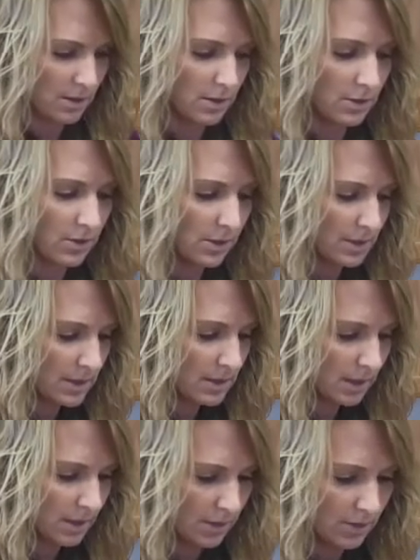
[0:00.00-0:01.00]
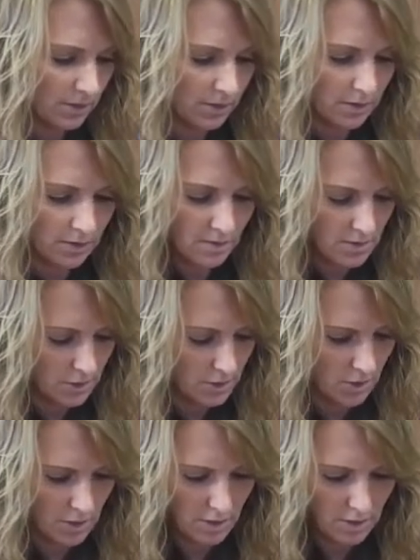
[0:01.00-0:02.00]
then you're going to take your
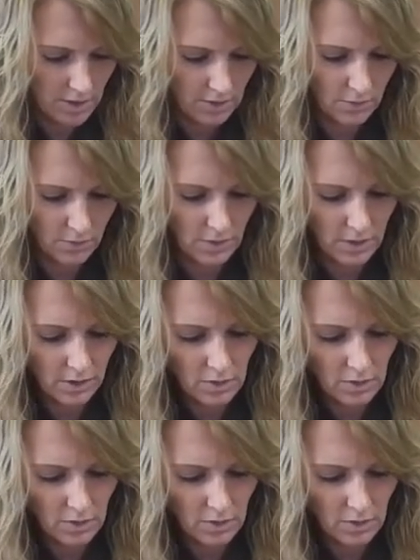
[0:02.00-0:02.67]
jar and your wick,